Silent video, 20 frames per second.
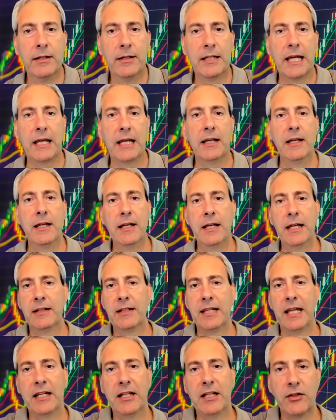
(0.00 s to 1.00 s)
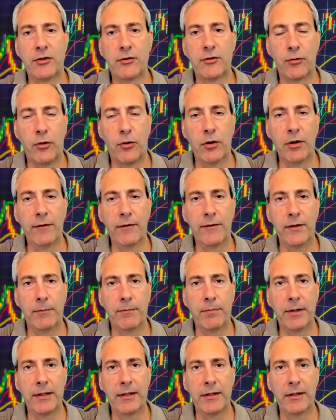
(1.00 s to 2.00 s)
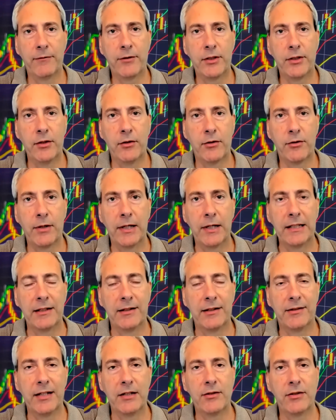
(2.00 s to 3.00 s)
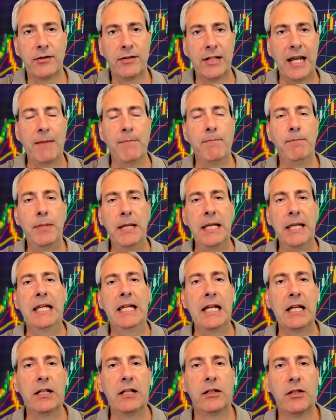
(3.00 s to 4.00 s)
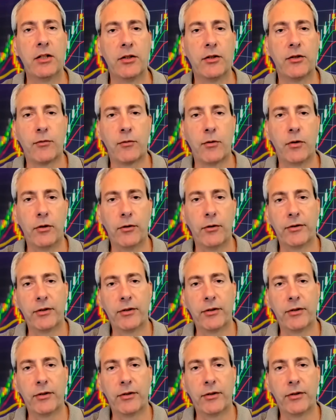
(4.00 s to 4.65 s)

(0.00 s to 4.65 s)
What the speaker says: Okay, take control of your trading decisions and be in control.